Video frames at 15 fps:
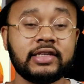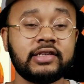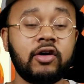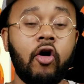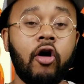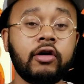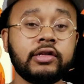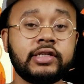it's
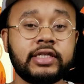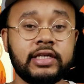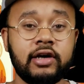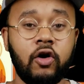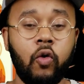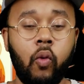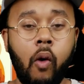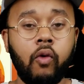hard to
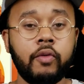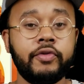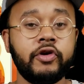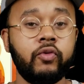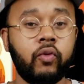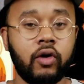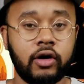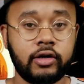tell what would be
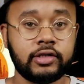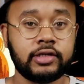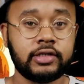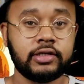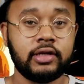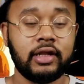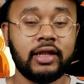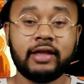
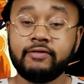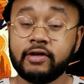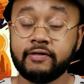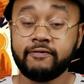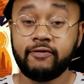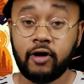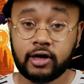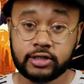worse, living in
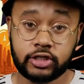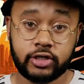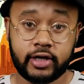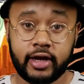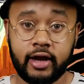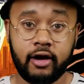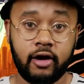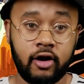foster
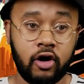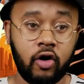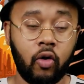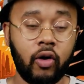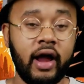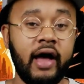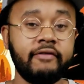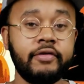care
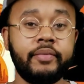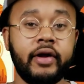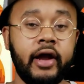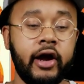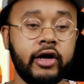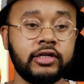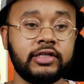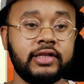or having
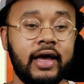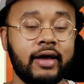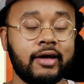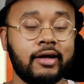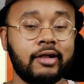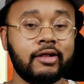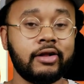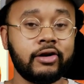parents that
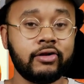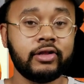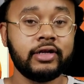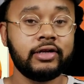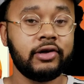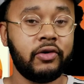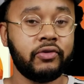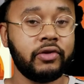clearly
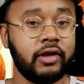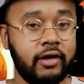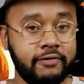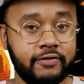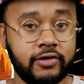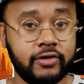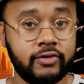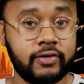don't love
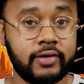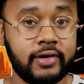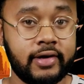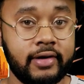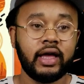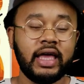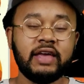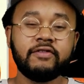you.
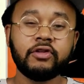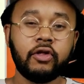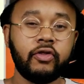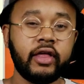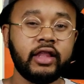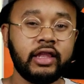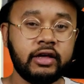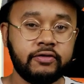Even though
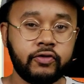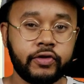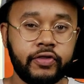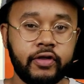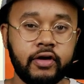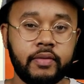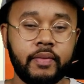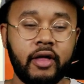they live with
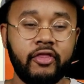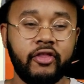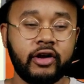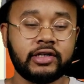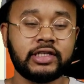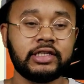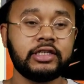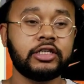them, they're
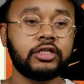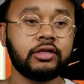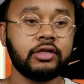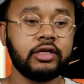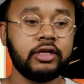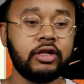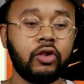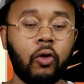
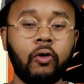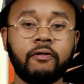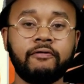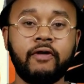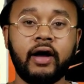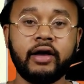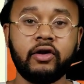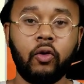essentially
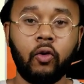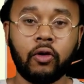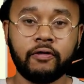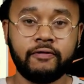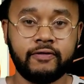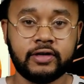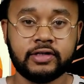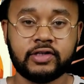glorified
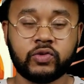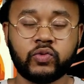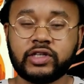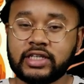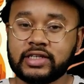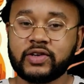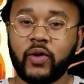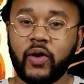orphans, which is